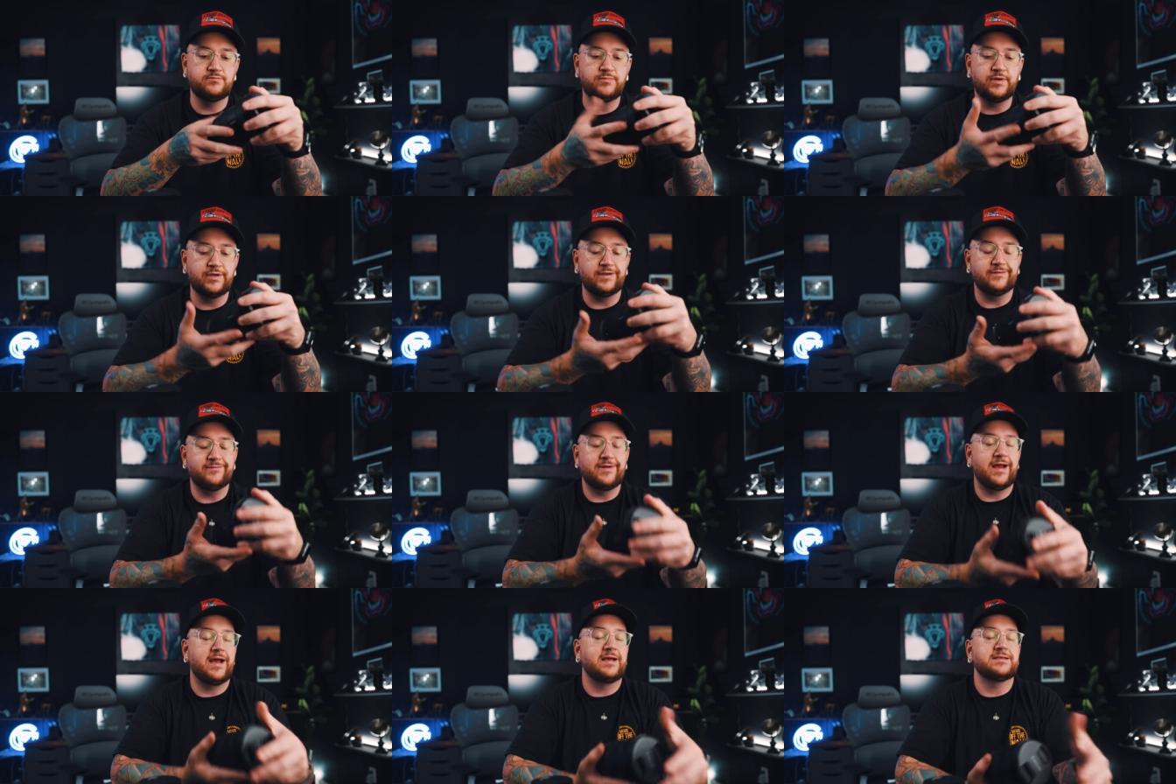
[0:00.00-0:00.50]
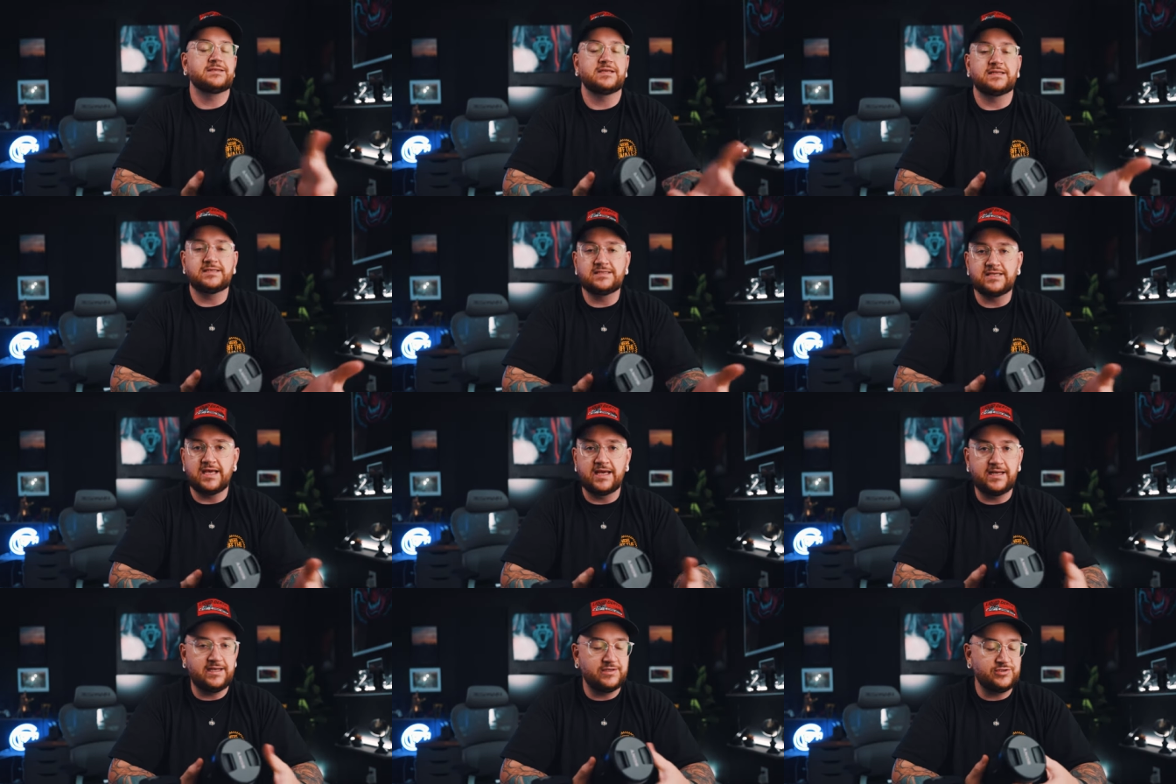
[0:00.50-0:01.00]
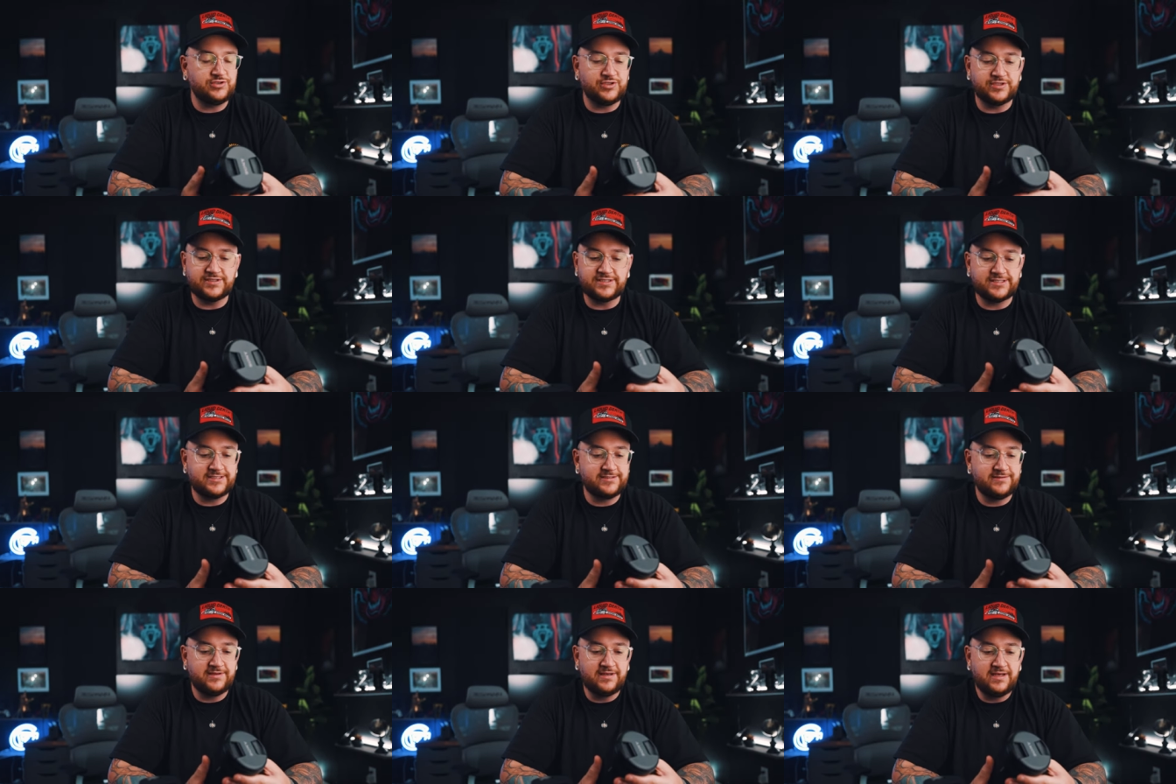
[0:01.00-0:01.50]
But as I said, it's
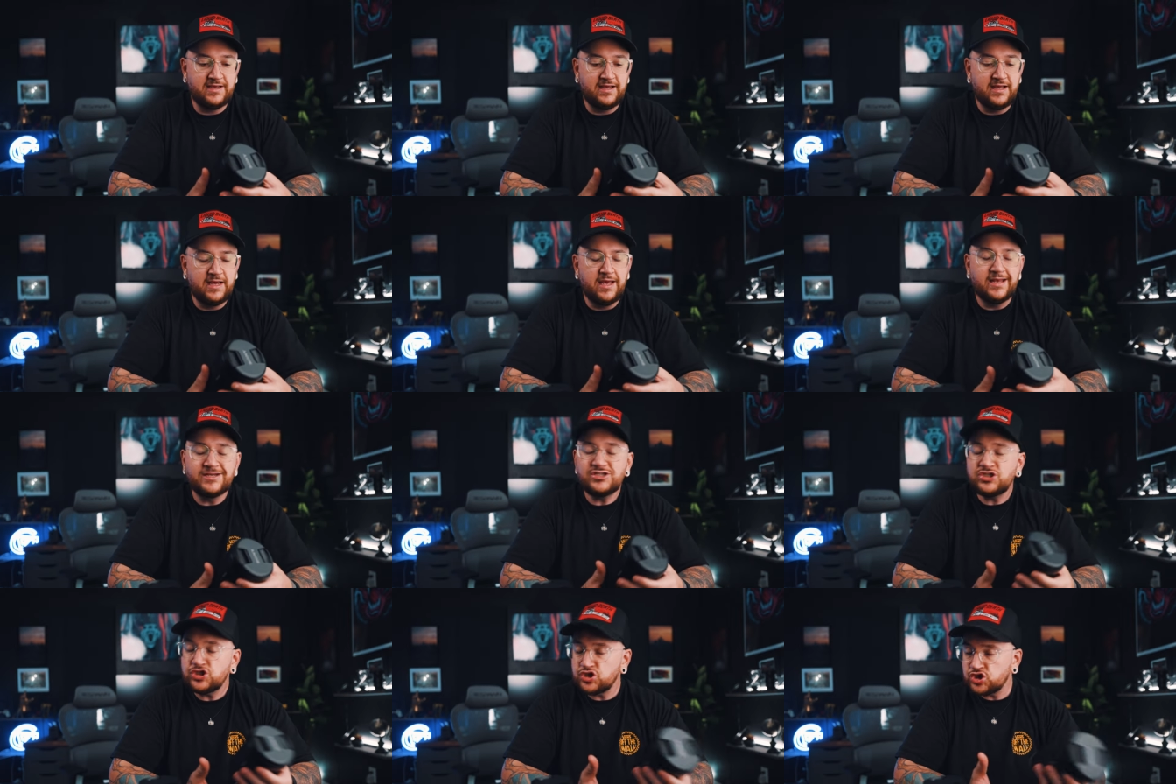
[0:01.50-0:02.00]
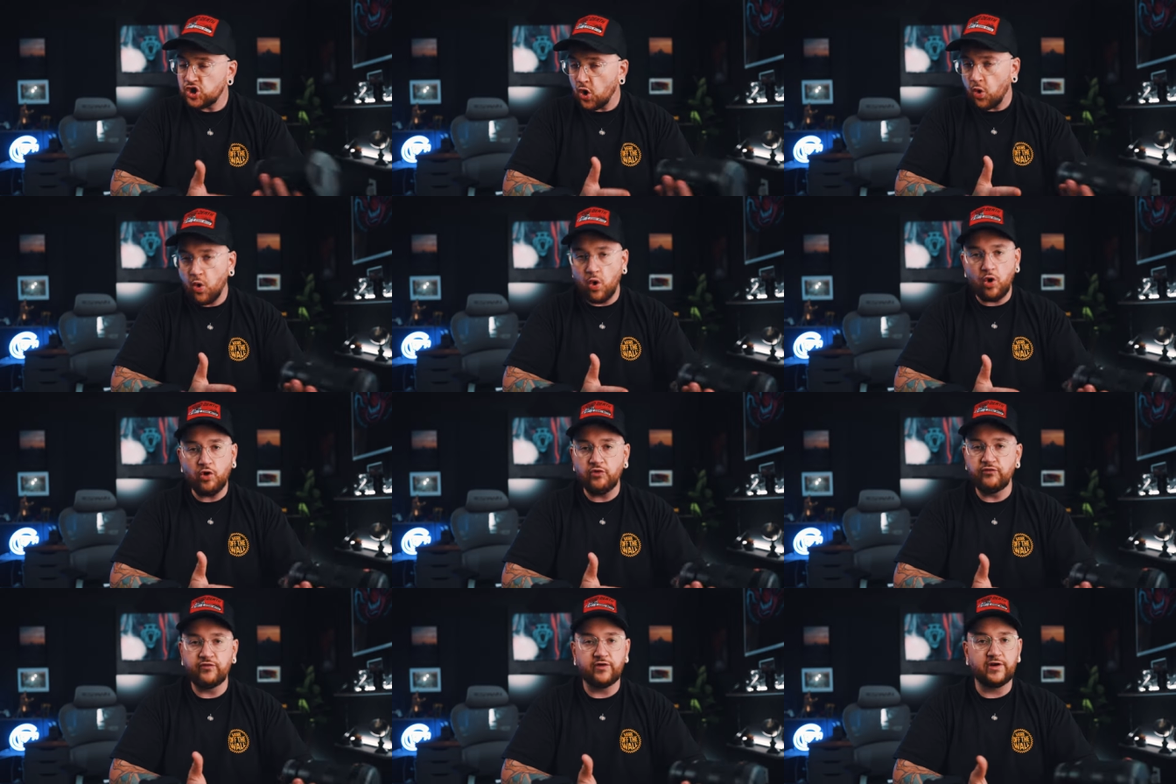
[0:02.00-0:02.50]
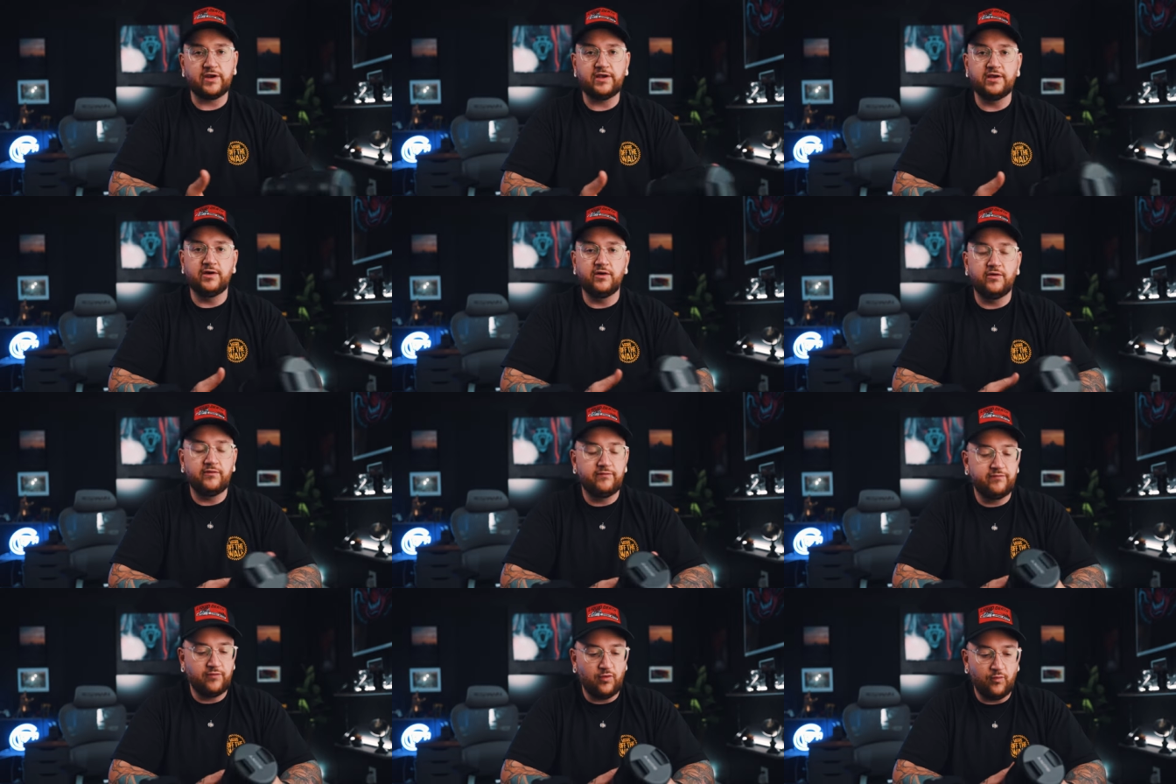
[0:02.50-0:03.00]
just, so
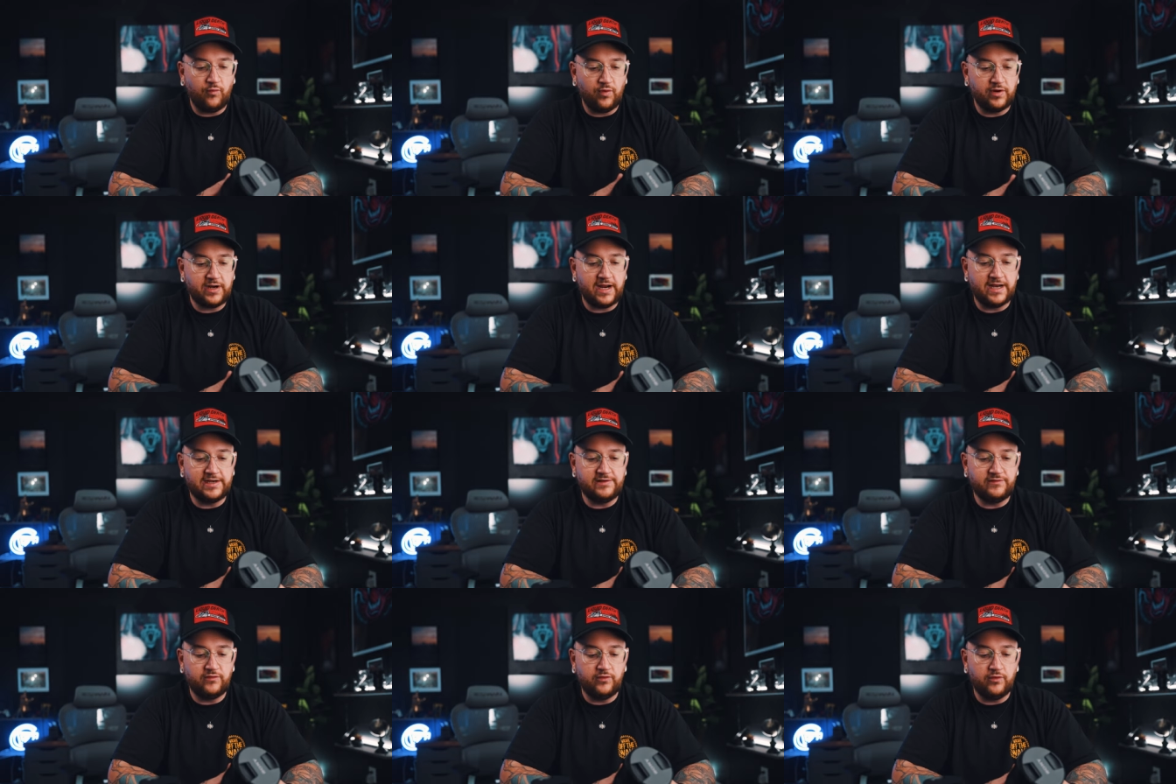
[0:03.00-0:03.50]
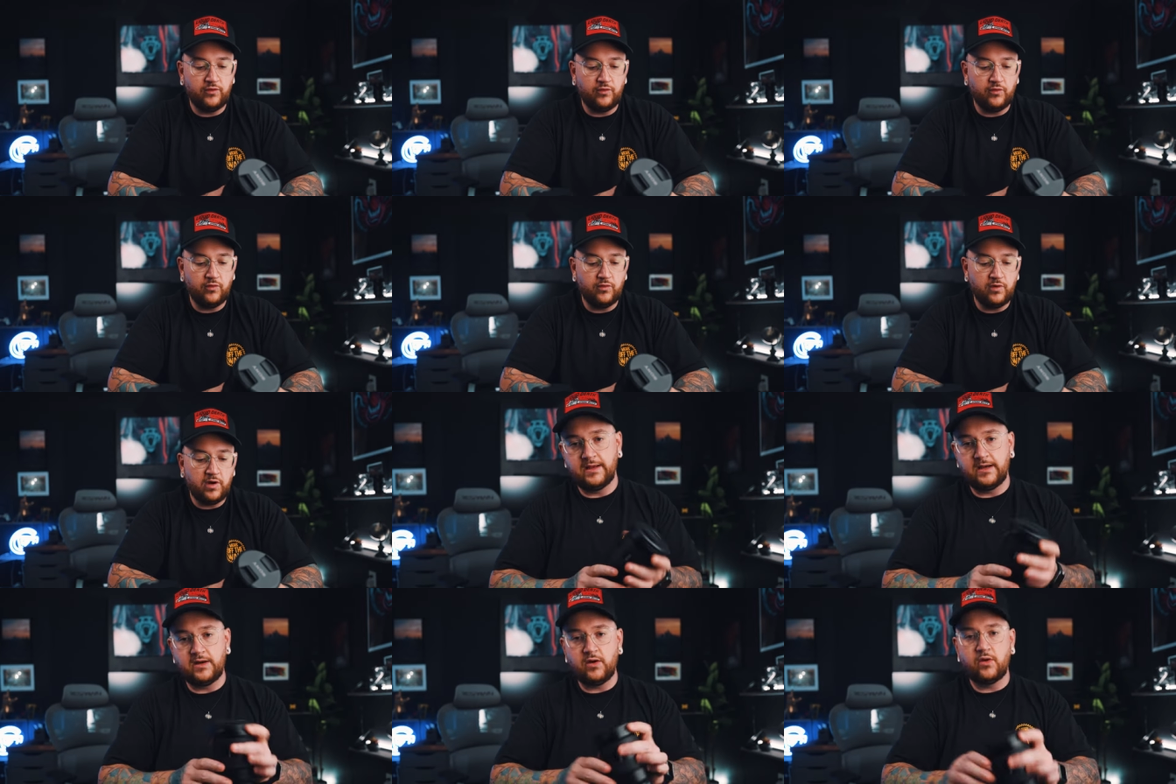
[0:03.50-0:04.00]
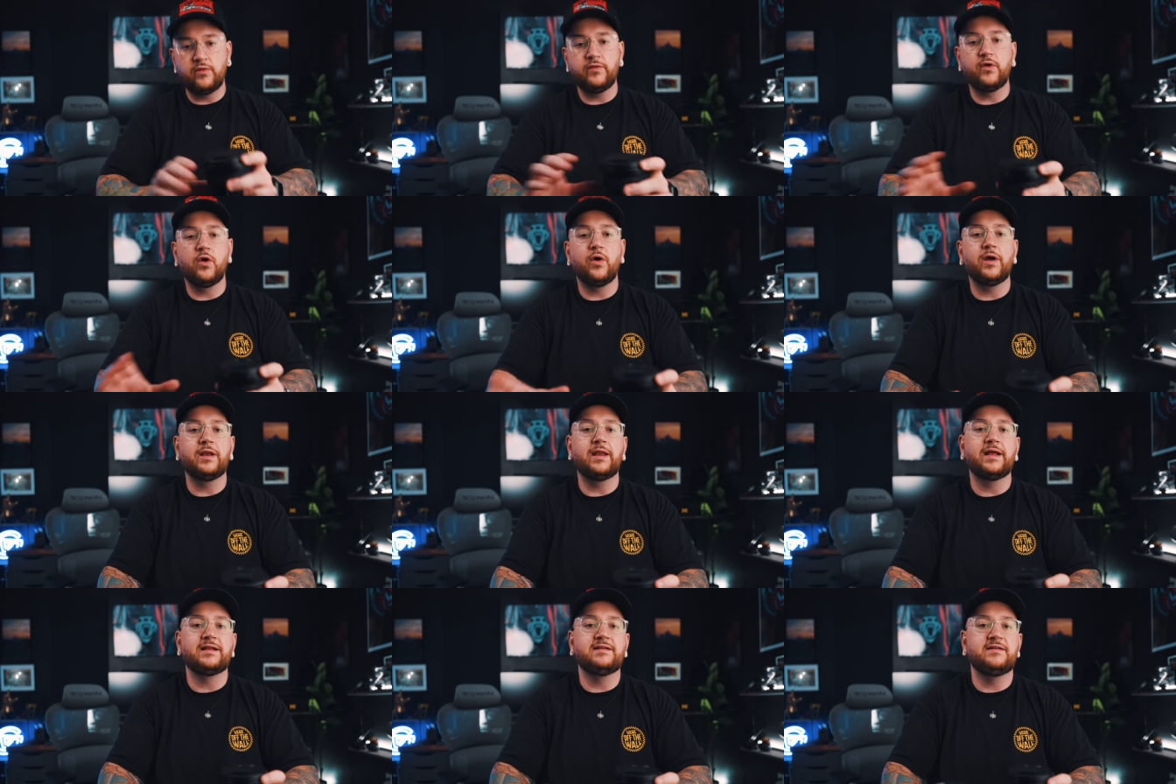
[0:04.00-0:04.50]
overkill for what I do. And although
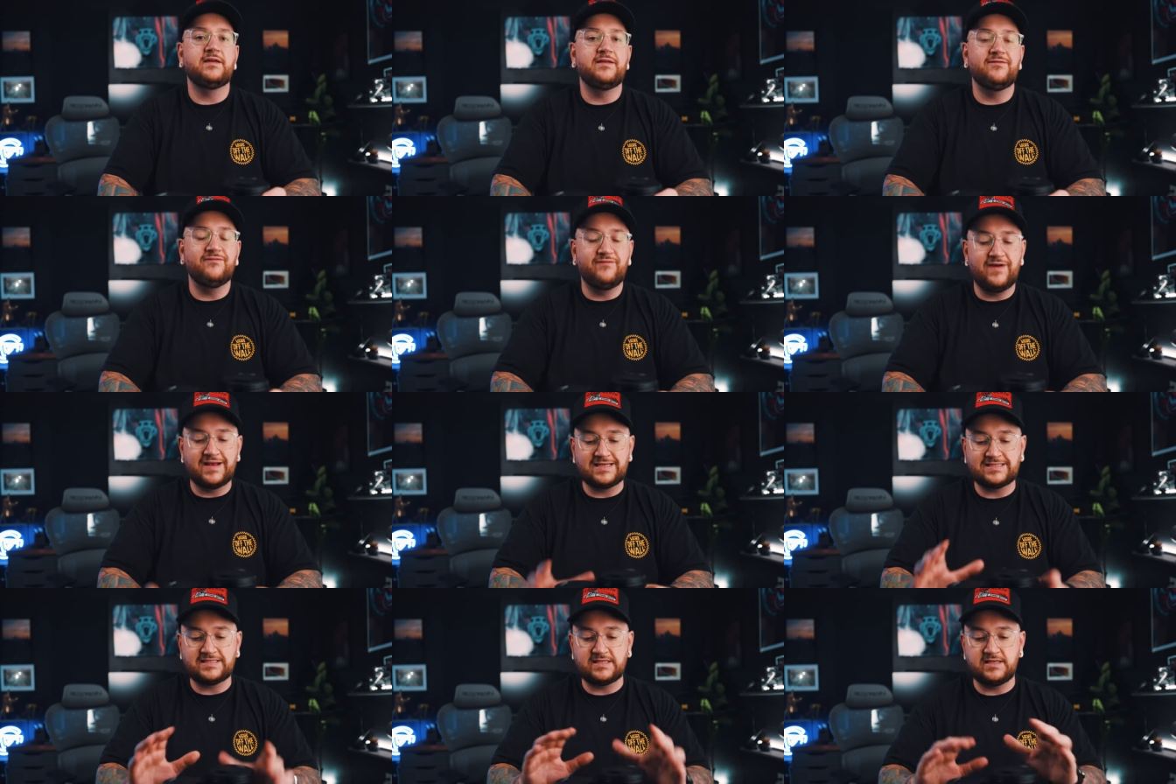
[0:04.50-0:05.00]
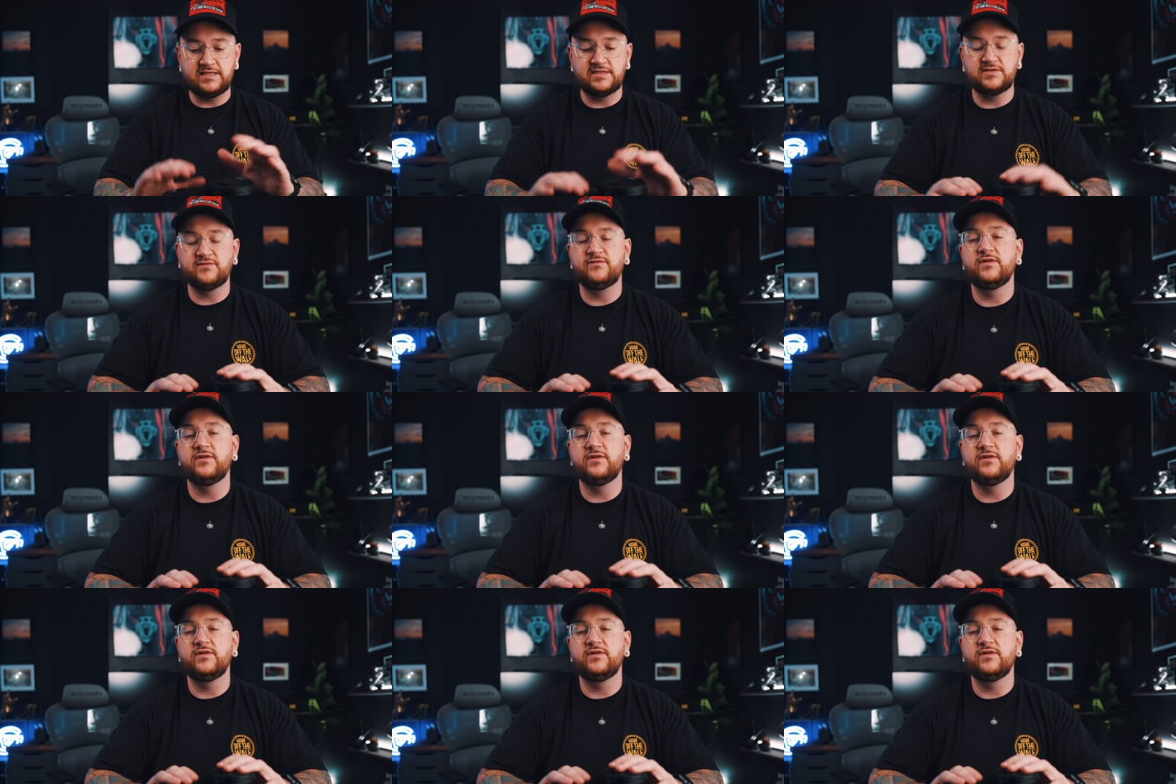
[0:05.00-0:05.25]
I like to invest in these